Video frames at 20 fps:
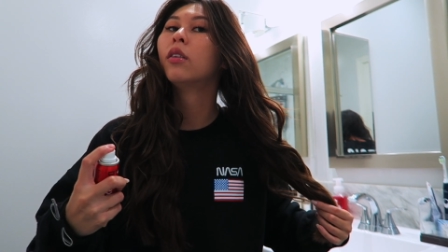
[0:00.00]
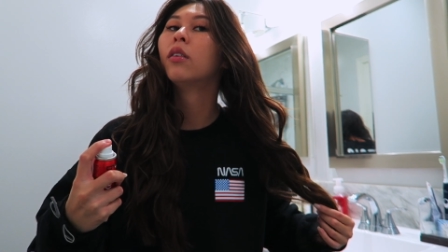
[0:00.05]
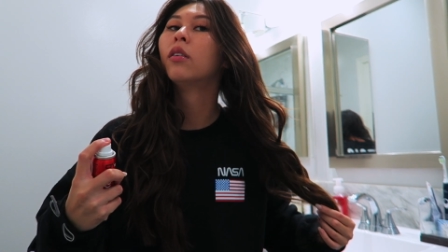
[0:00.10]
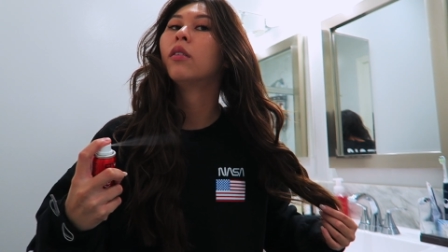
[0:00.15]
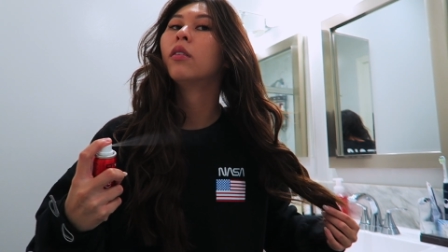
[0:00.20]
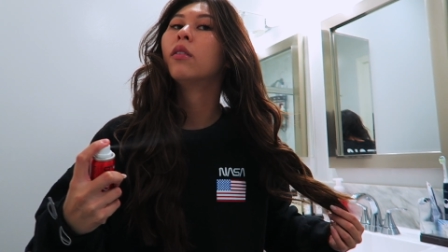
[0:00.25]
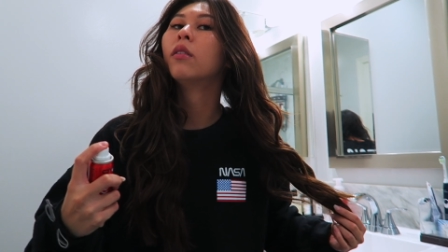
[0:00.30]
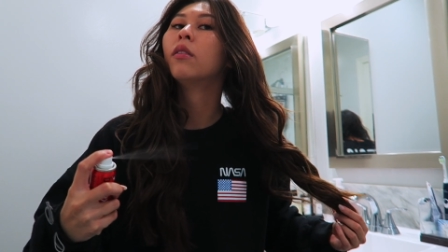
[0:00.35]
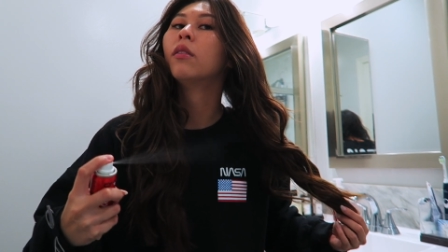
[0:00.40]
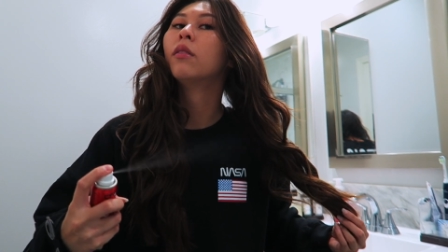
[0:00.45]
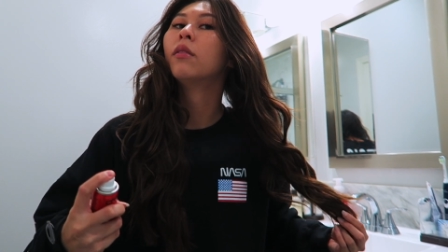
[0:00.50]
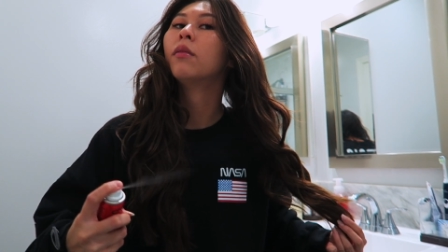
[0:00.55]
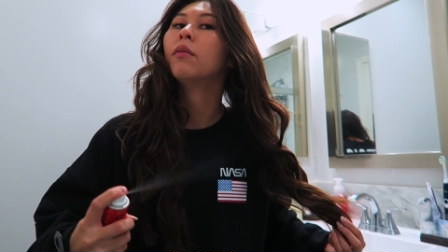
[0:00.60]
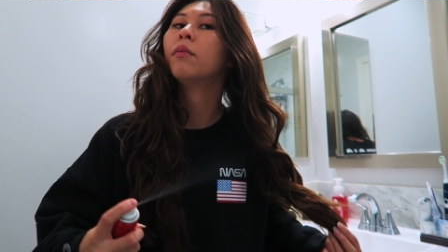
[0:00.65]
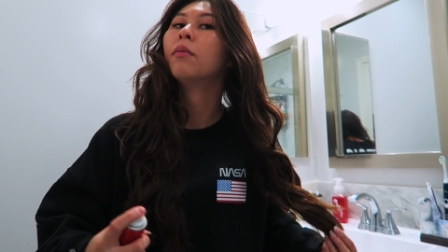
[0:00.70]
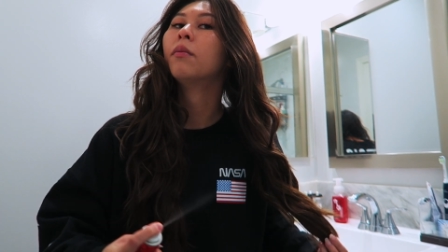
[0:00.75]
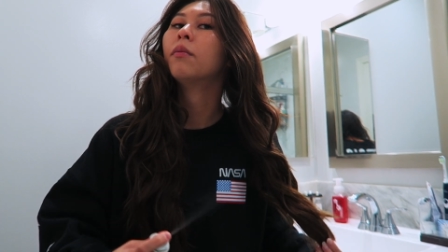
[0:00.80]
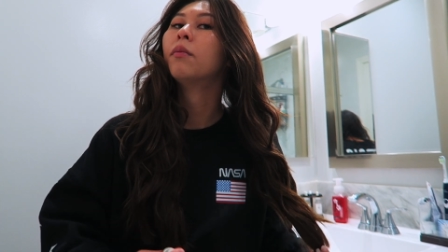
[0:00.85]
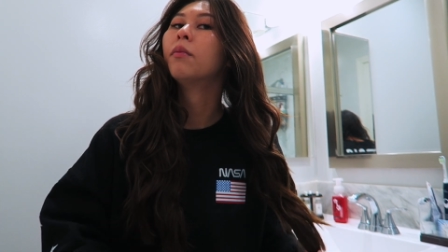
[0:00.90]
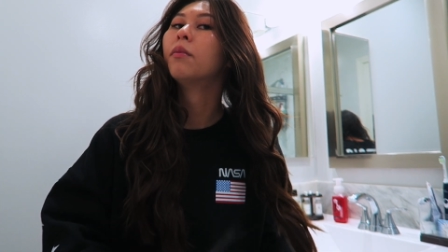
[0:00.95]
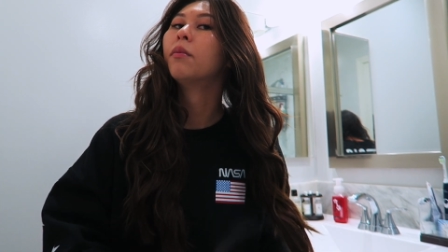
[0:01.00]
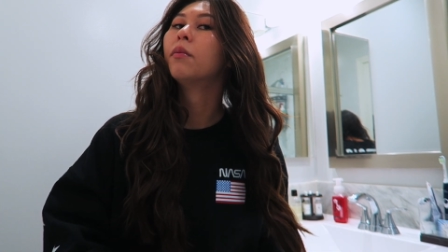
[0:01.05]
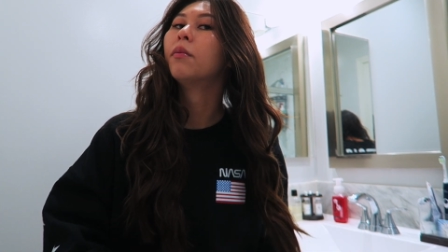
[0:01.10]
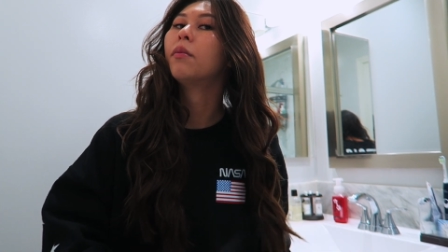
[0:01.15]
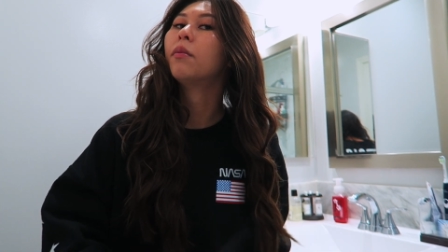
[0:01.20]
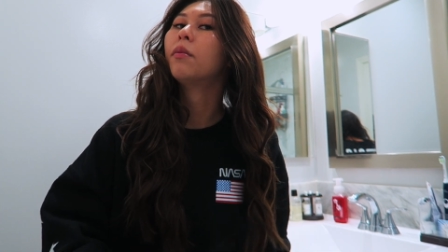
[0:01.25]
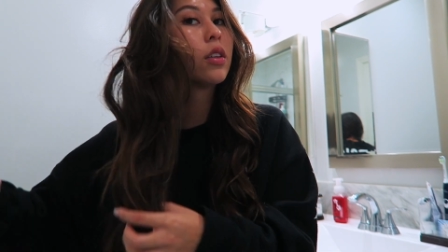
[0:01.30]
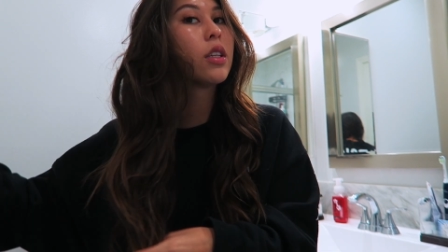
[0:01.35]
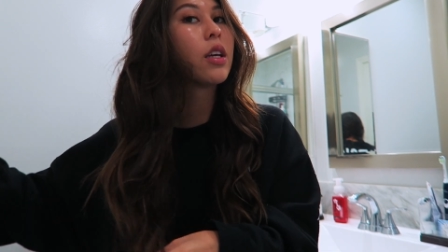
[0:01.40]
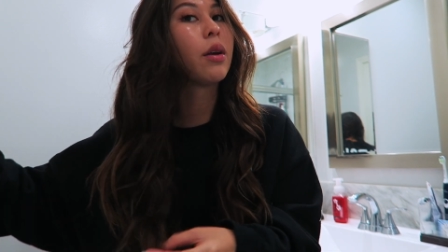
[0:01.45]

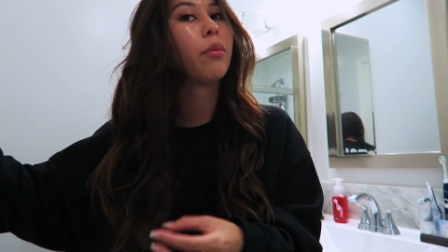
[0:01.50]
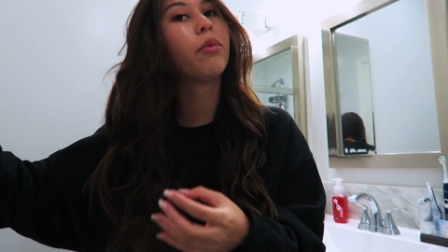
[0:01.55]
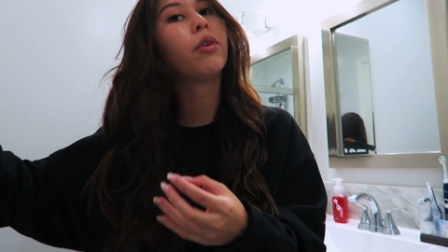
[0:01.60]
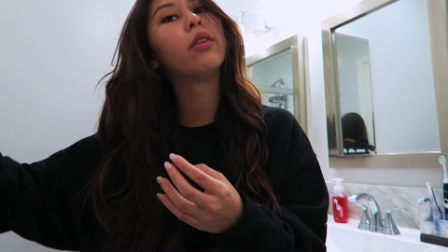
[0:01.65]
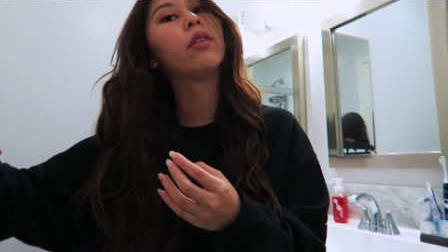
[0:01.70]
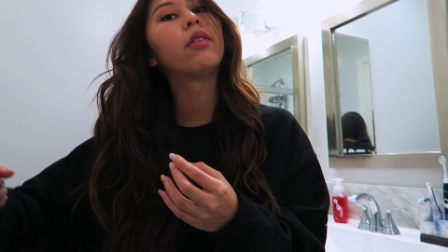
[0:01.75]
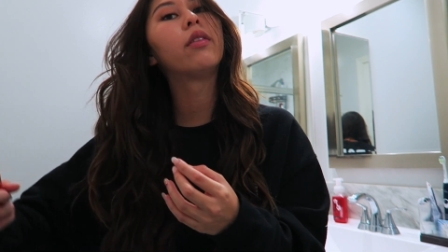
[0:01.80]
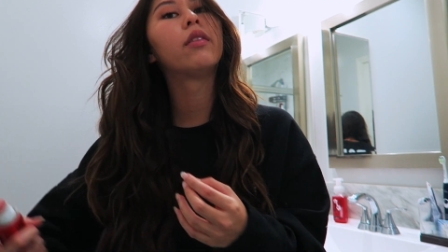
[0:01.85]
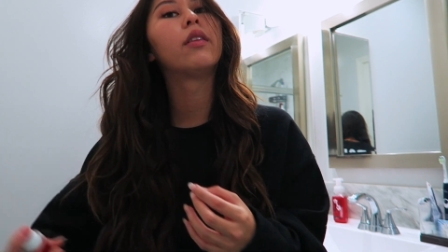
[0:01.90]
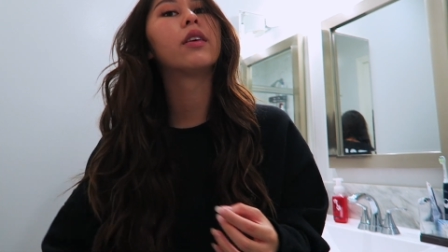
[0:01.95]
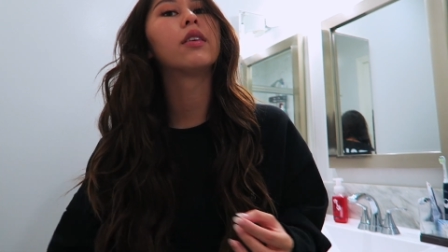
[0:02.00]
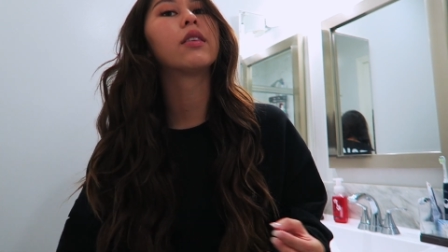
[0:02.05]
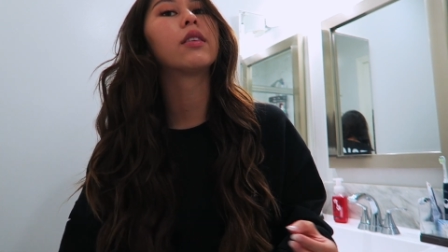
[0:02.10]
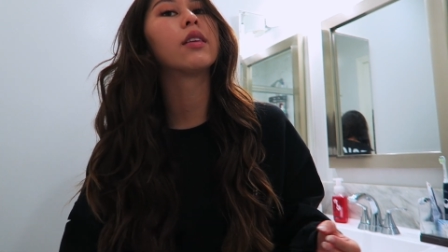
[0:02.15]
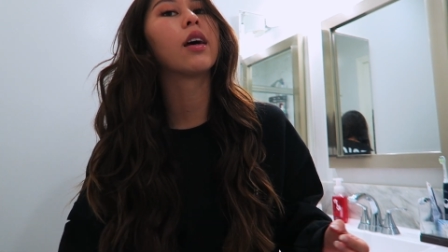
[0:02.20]
same with this